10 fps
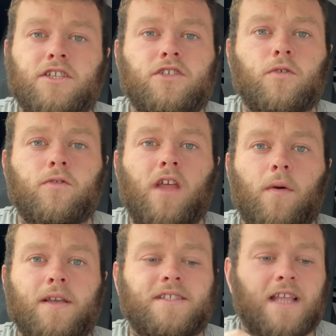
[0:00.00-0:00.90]
sort of
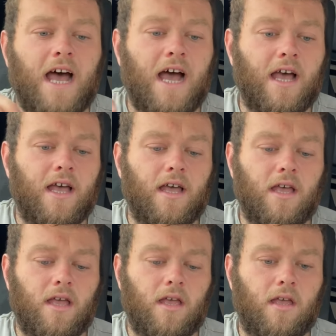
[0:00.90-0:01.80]
noticed that
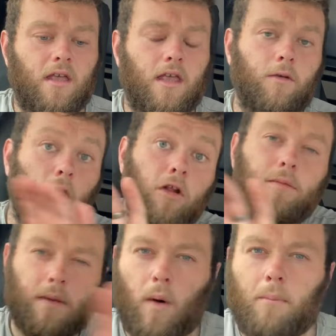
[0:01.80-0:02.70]
it would only
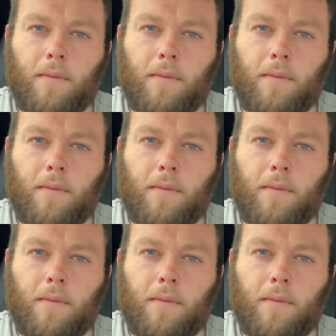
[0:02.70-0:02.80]
be one